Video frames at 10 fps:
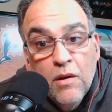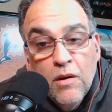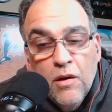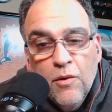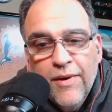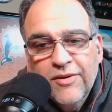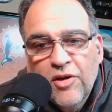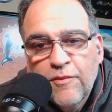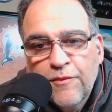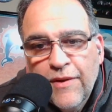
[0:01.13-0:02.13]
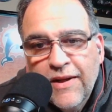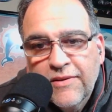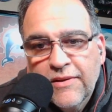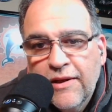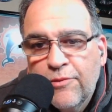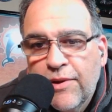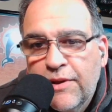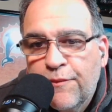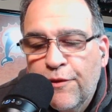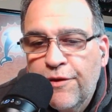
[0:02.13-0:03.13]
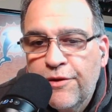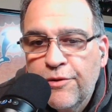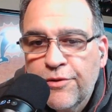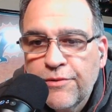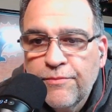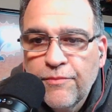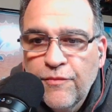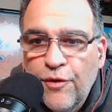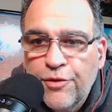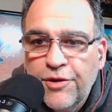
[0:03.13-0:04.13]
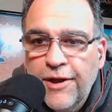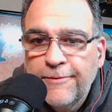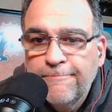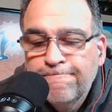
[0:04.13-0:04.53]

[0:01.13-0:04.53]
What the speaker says: All right, Dolphin fans, get ready for the news for today.